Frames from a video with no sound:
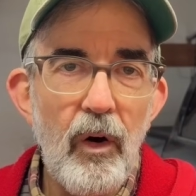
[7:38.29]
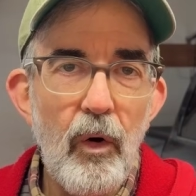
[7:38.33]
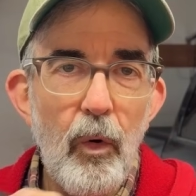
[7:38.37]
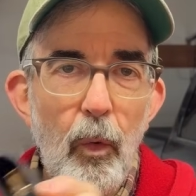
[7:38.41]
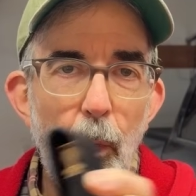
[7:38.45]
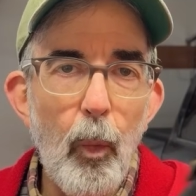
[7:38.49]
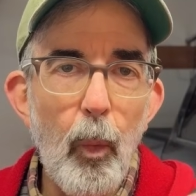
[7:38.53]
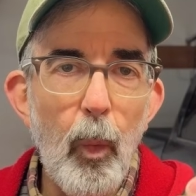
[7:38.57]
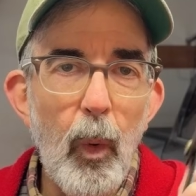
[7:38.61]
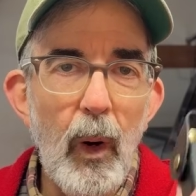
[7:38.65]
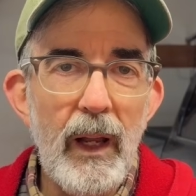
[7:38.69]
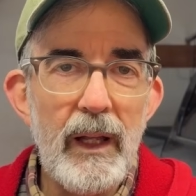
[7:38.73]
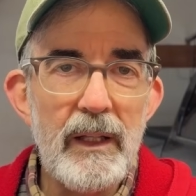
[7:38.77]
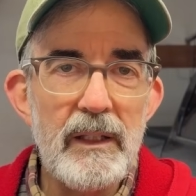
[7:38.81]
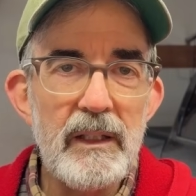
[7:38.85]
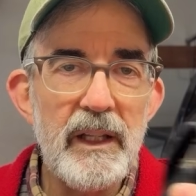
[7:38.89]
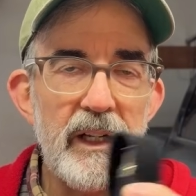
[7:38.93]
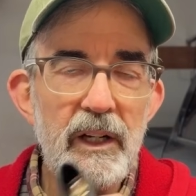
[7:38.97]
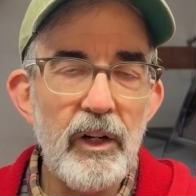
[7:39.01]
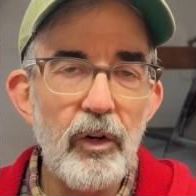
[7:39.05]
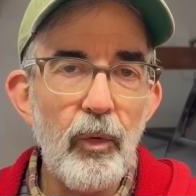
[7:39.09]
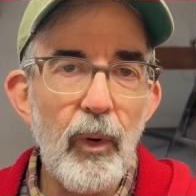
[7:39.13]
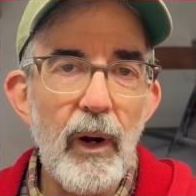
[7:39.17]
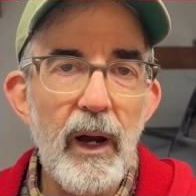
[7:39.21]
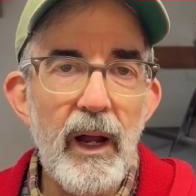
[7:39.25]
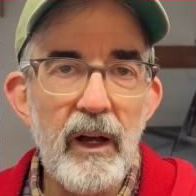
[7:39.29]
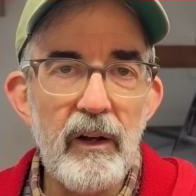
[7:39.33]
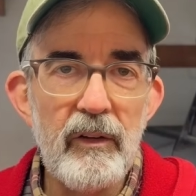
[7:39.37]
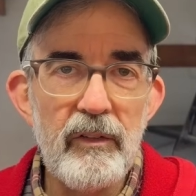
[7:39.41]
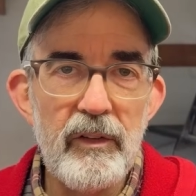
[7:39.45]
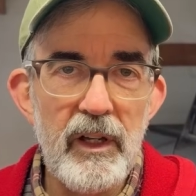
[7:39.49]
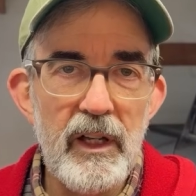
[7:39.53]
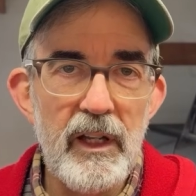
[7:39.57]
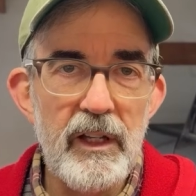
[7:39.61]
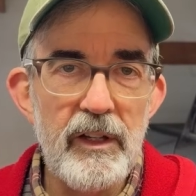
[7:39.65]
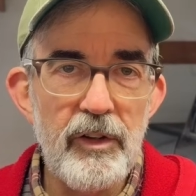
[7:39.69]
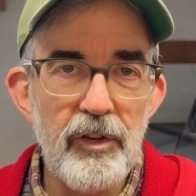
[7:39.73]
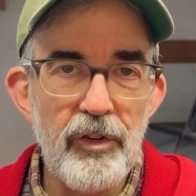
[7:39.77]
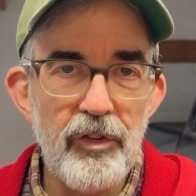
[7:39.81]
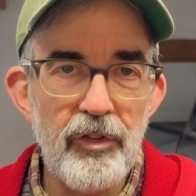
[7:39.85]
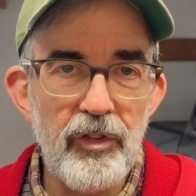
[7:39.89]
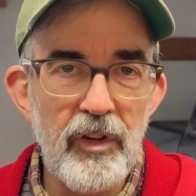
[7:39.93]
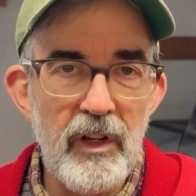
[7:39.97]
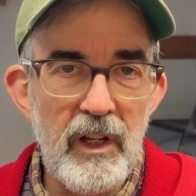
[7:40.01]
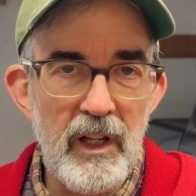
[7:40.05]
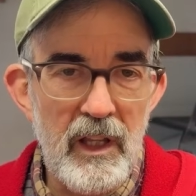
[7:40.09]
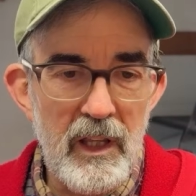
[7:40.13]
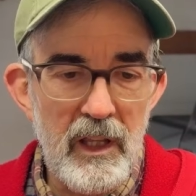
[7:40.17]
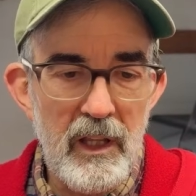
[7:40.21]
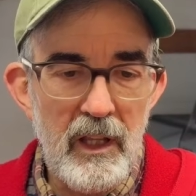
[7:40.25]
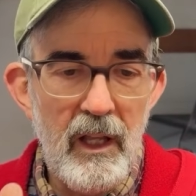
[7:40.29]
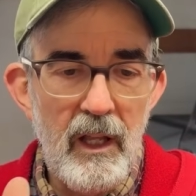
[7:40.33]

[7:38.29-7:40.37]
wiggling around in your sheath.